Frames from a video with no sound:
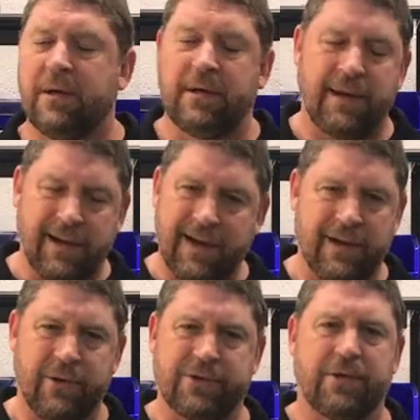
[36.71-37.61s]
And I
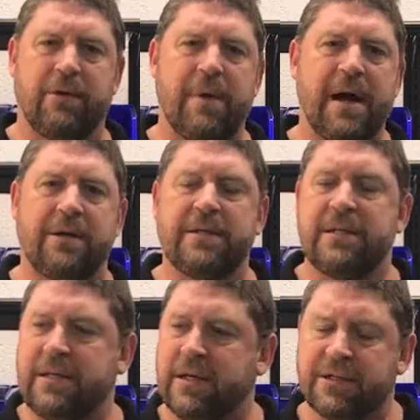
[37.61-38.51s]
know those are all minor
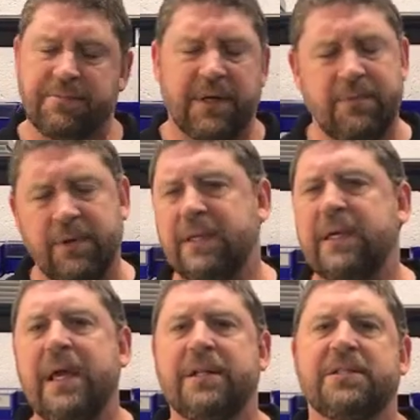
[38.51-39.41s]
details, but I really
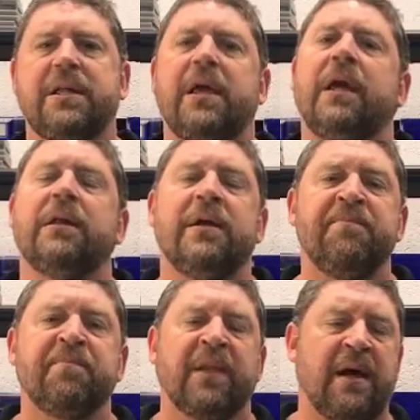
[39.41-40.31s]
can't stand
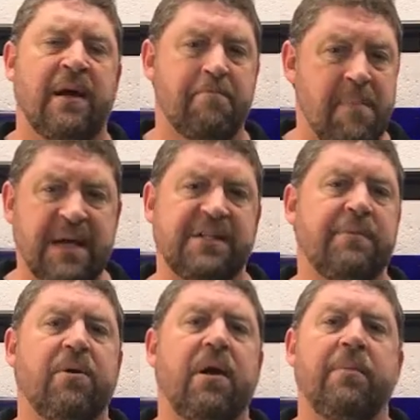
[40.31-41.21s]
messy
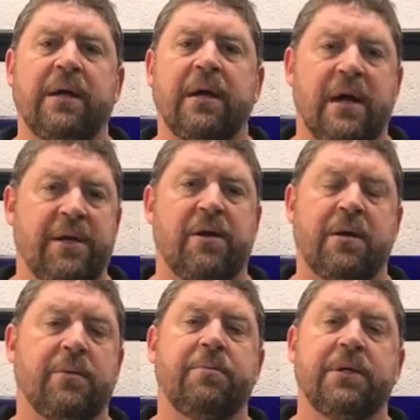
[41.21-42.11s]
plumbing on
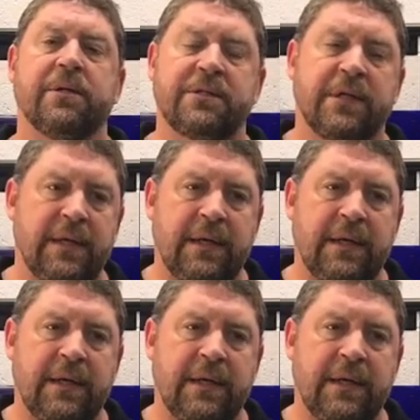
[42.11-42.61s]
automobiles.